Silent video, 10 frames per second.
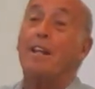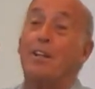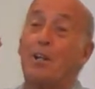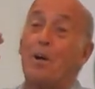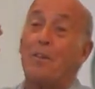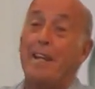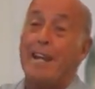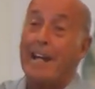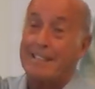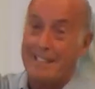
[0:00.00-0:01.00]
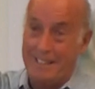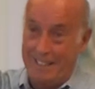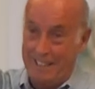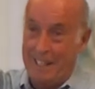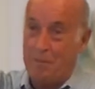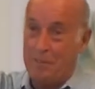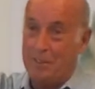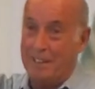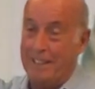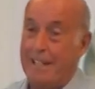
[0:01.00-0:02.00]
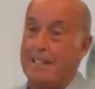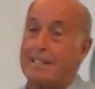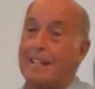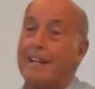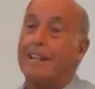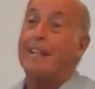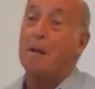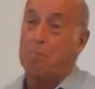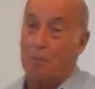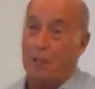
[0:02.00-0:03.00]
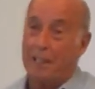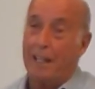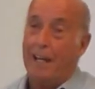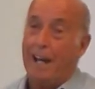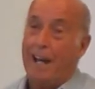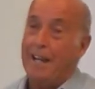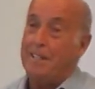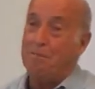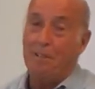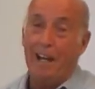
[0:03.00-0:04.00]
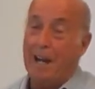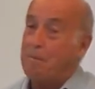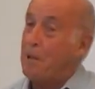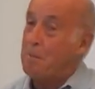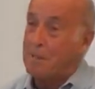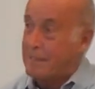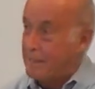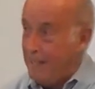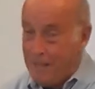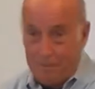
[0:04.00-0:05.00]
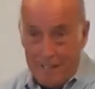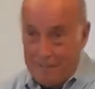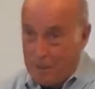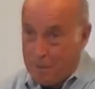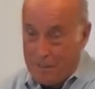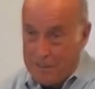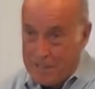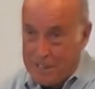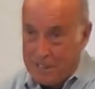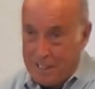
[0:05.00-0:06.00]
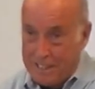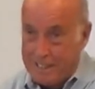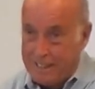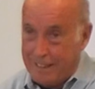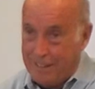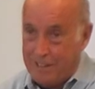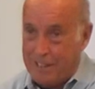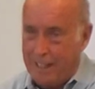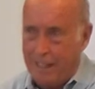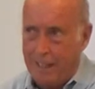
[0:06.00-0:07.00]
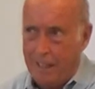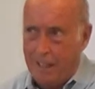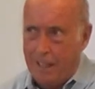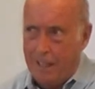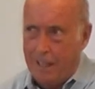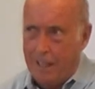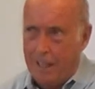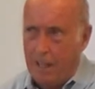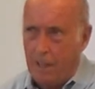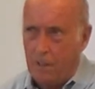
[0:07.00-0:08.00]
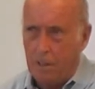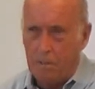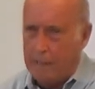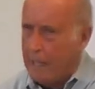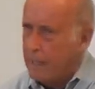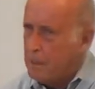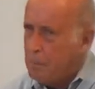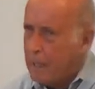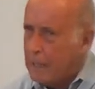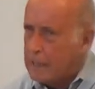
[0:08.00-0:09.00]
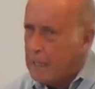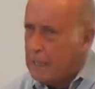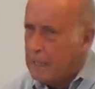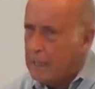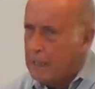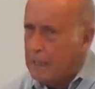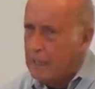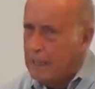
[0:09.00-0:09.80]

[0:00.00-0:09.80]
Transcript: To go the next level is that book. And you re- I mean, almost after every one of these incidents, you say, could reality be like that? Mm.